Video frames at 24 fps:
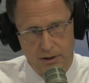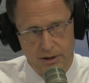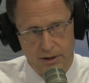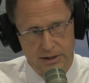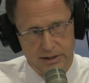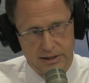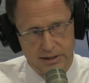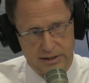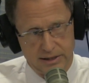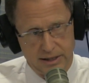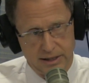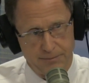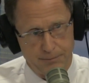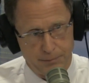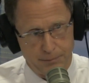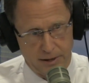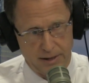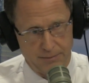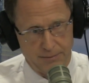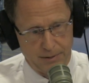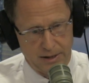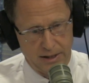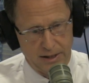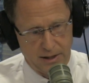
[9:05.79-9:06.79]

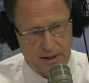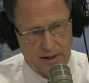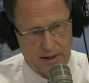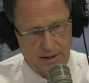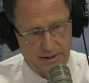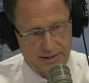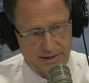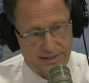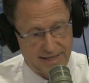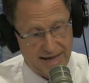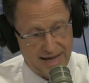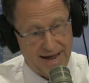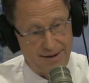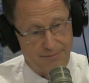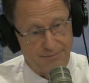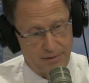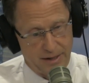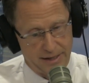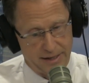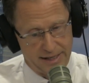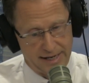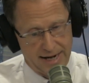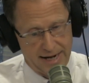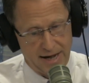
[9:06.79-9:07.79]
simply because that
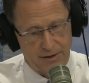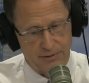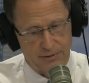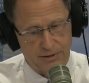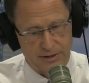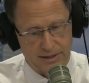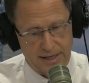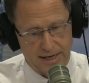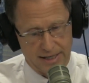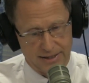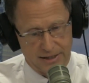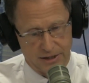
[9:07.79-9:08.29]
money outside